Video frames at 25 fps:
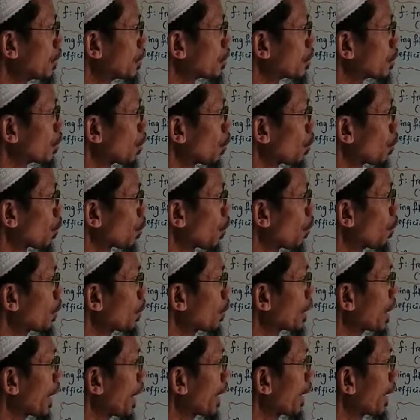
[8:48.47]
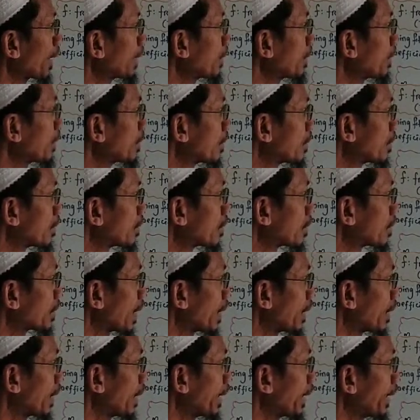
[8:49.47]
so rho
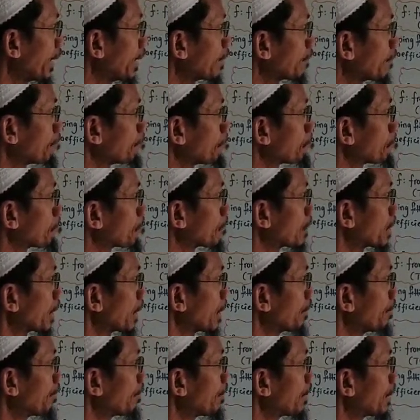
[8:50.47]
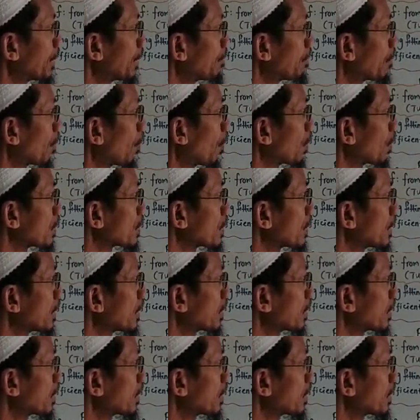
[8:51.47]
998, okay, V velocity